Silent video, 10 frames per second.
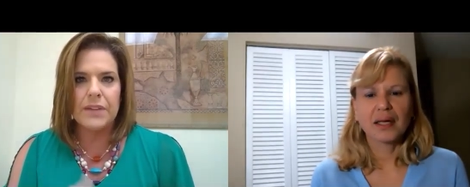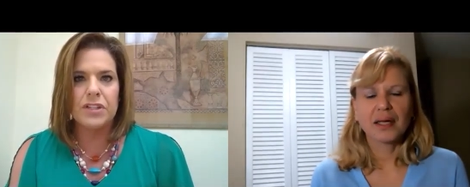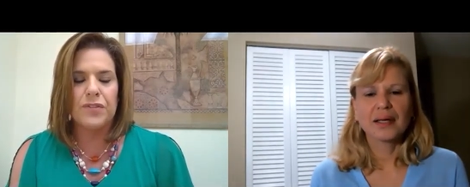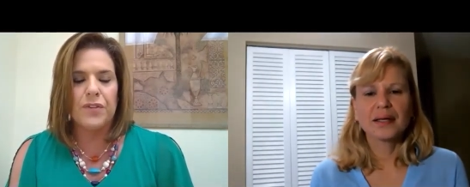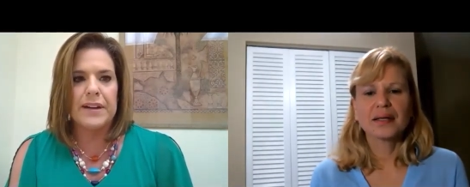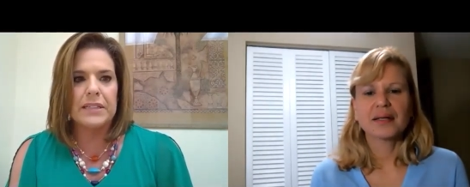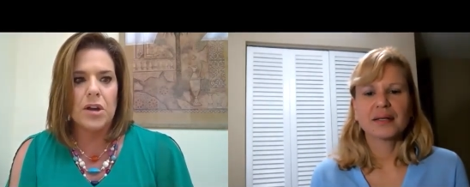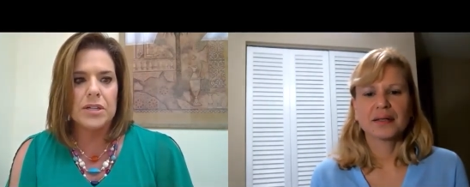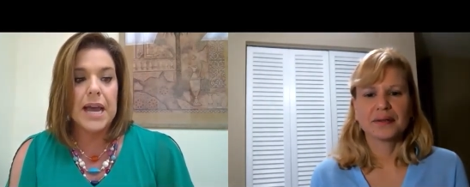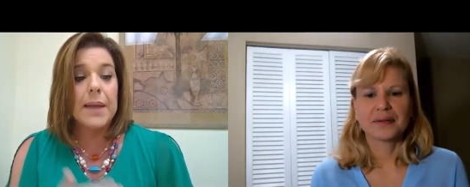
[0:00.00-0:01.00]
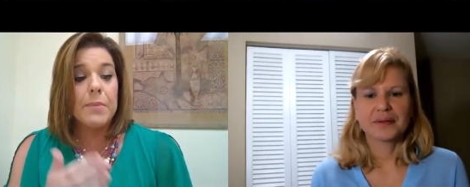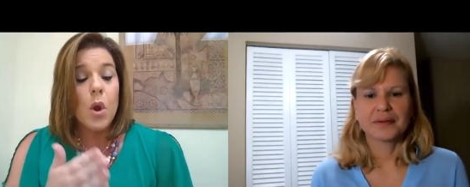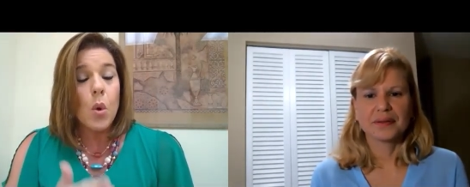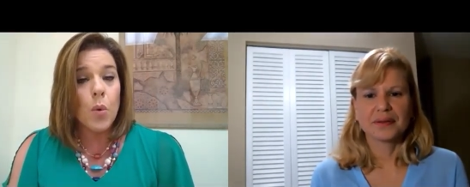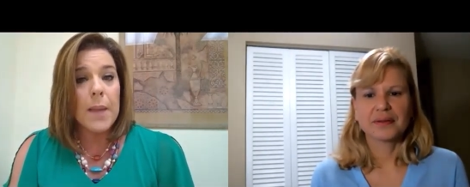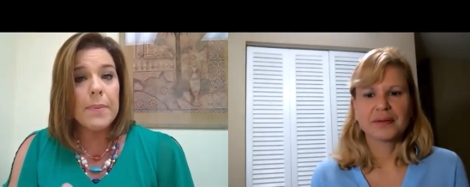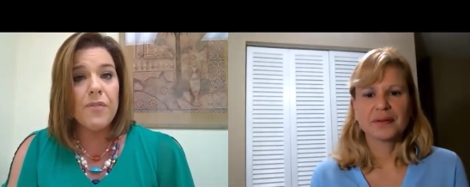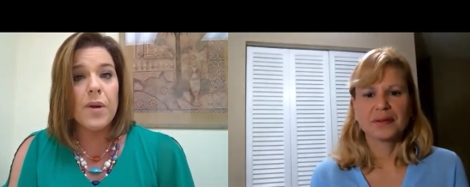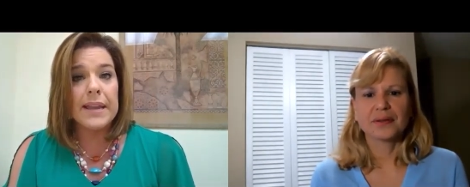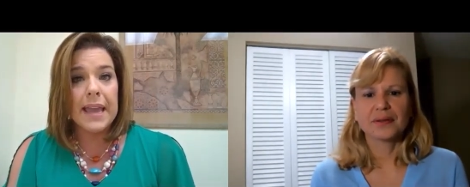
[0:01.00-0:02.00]
Speaker 1: for a very long time right
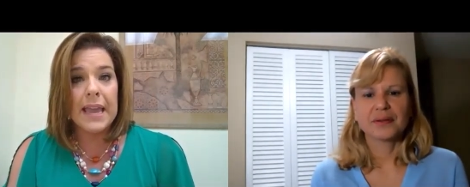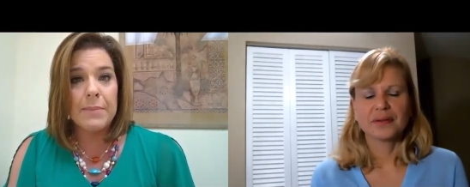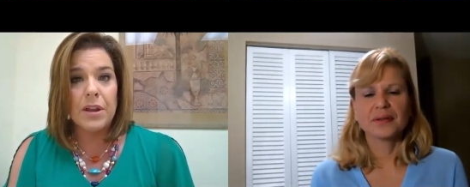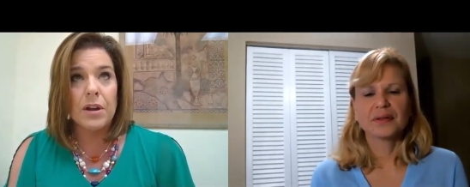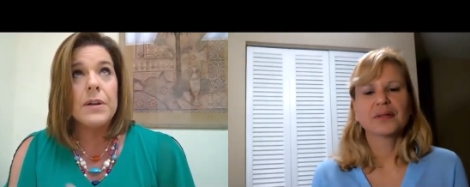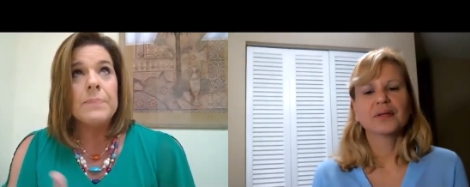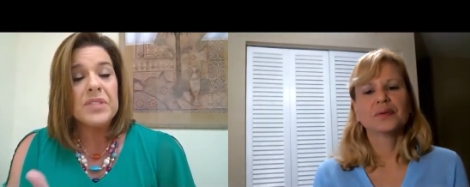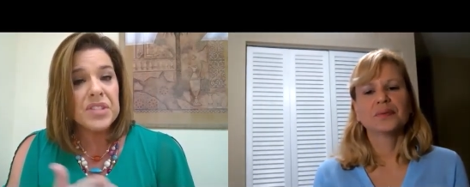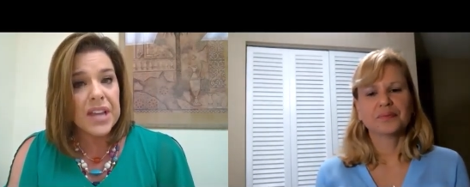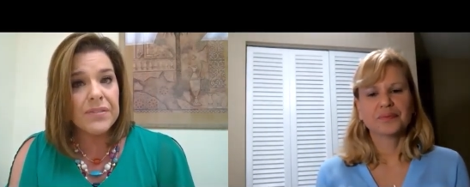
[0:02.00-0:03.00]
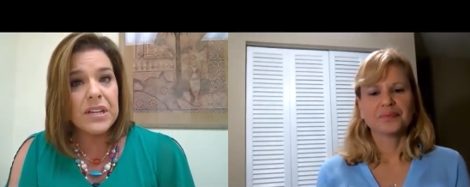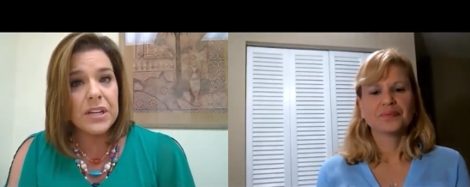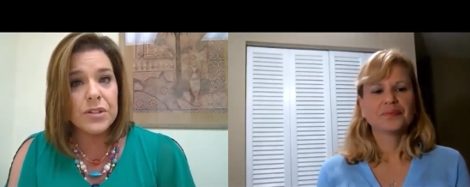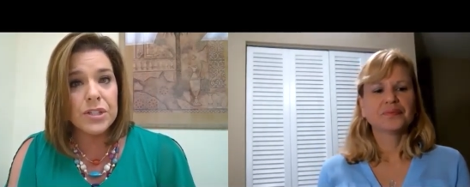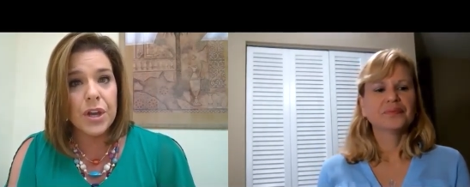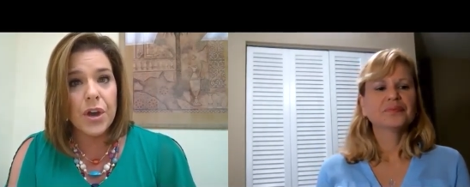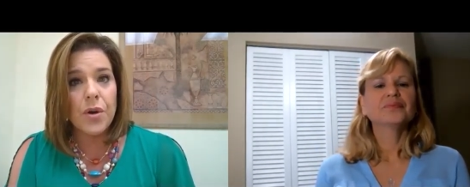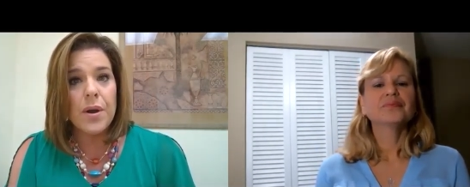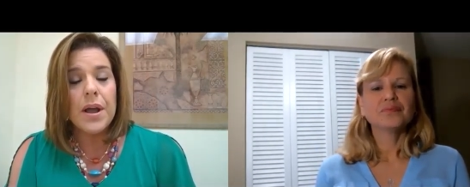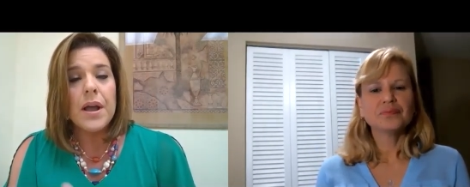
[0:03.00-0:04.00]
before i came here seven years
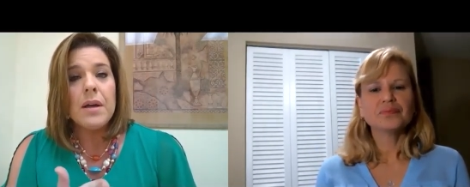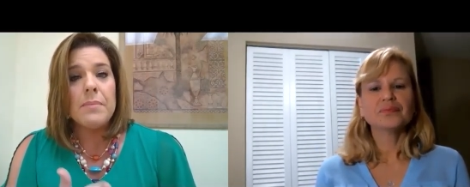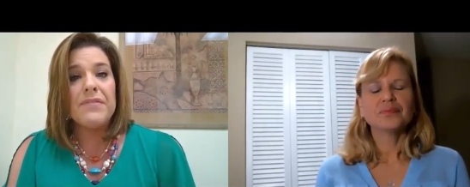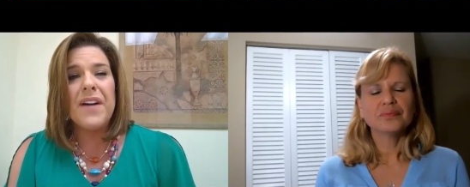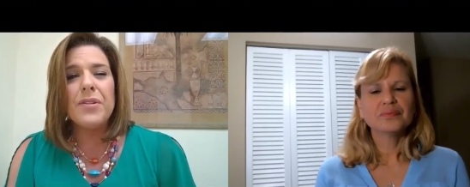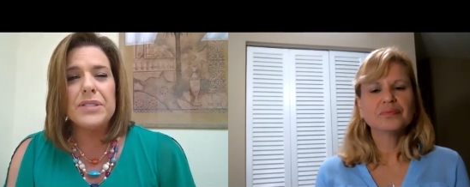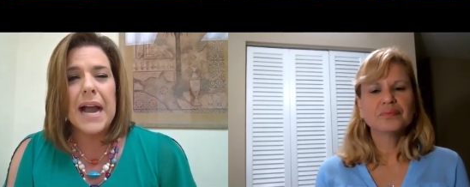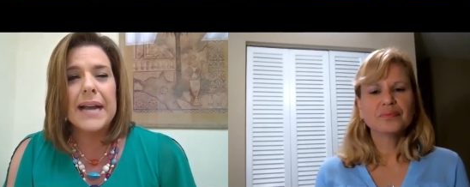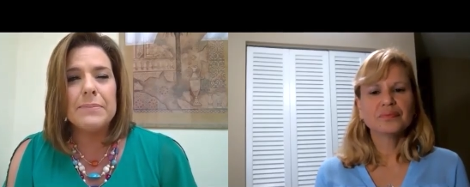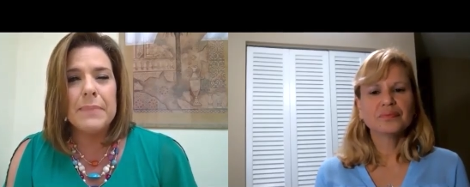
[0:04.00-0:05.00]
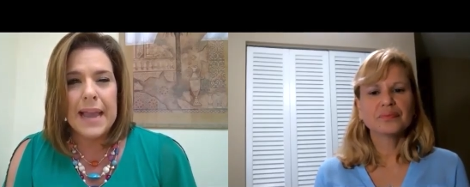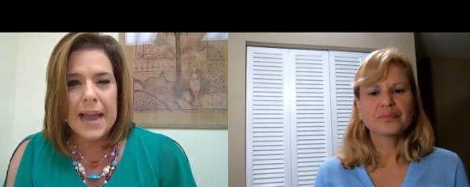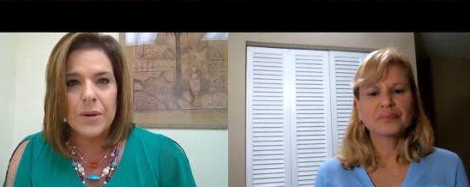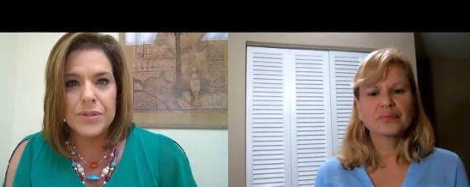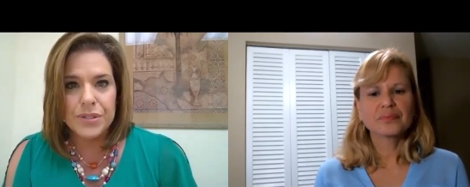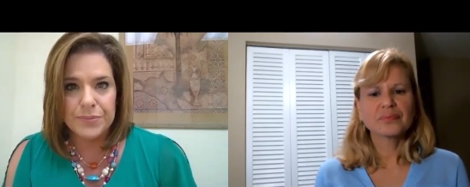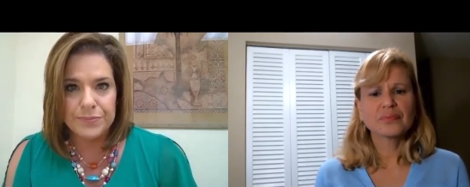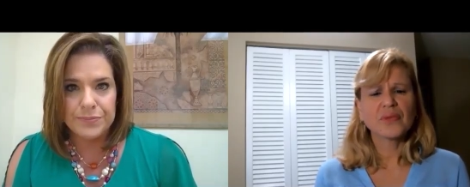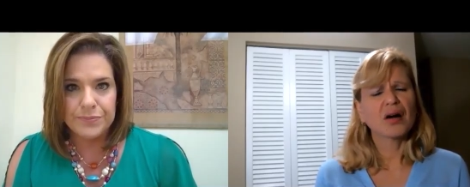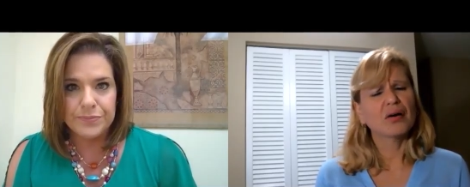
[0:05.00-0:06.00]
ago my father died at my house
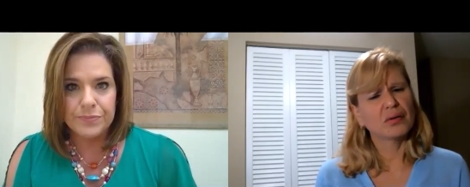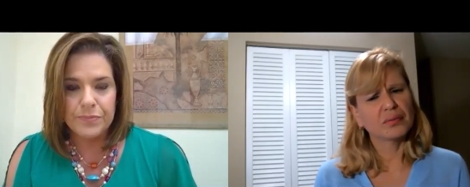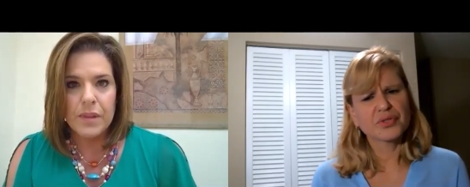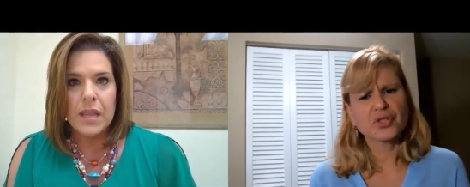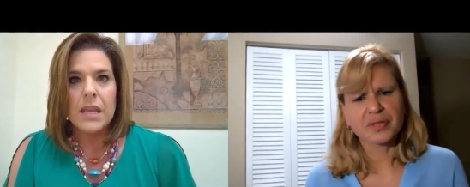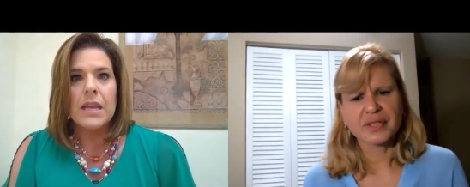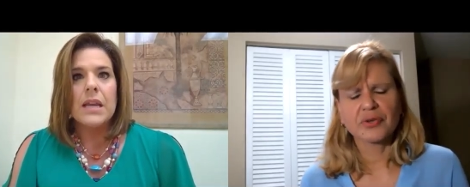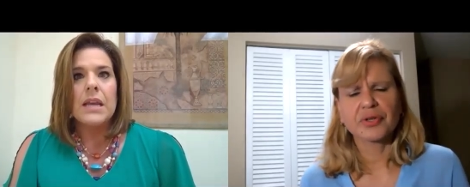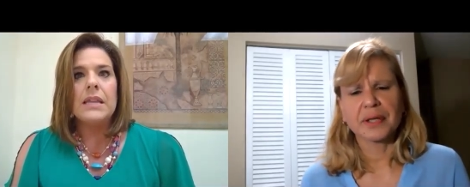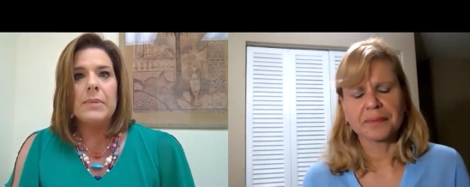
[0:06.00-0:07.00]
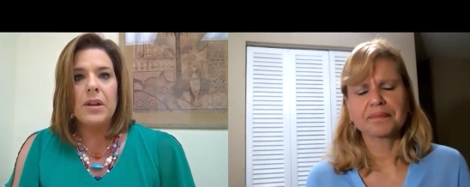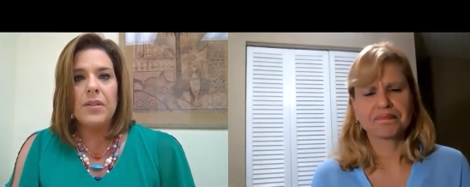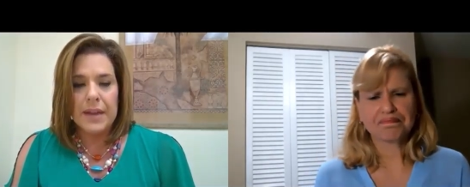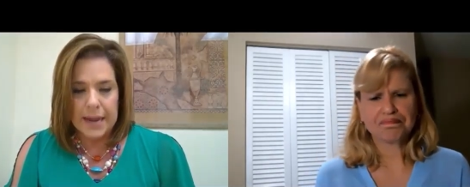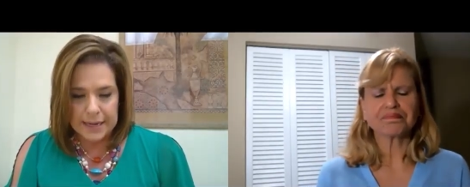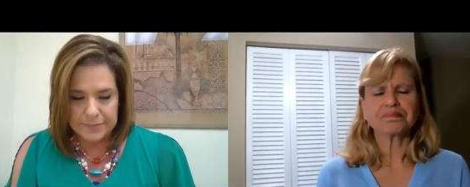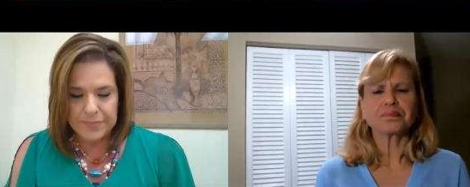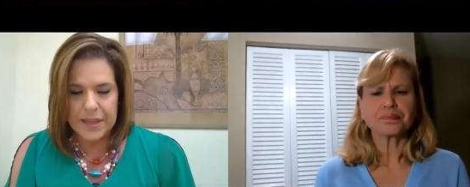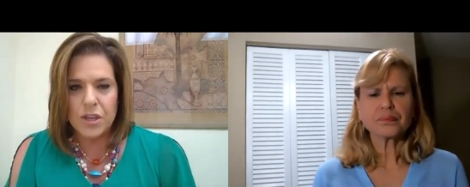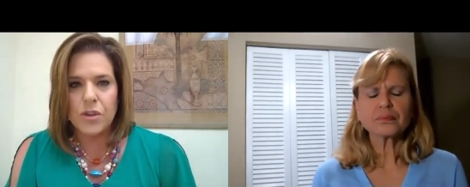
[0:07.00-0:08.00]
Speaker 2: oh sorry in the middle
Speaker 1: of the night
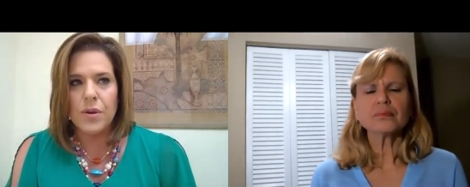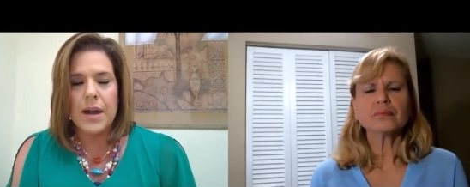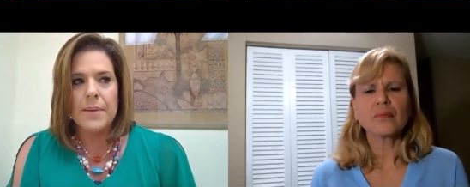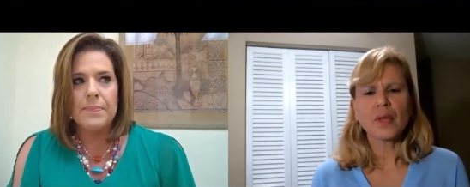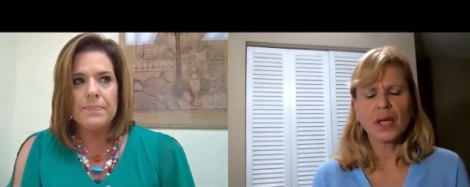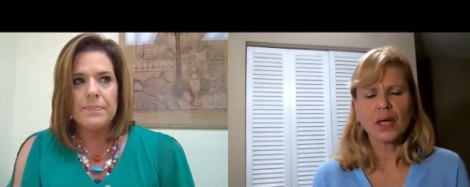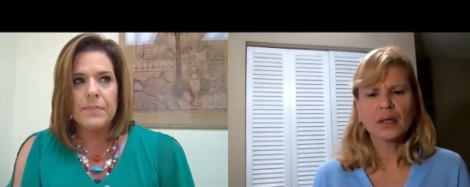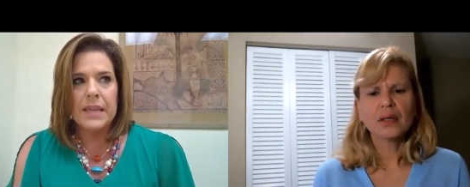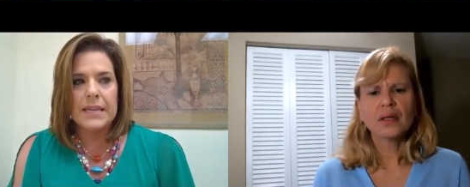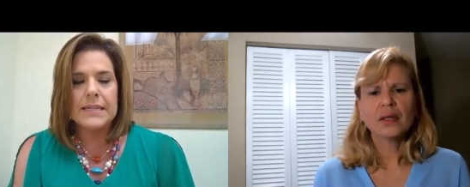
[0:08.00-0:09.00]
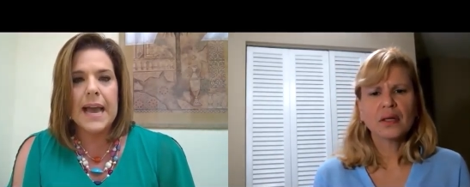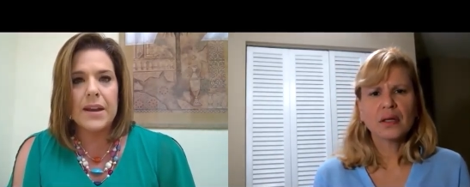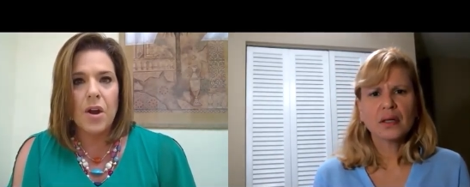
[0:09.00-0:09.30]
thank you um, he had a heart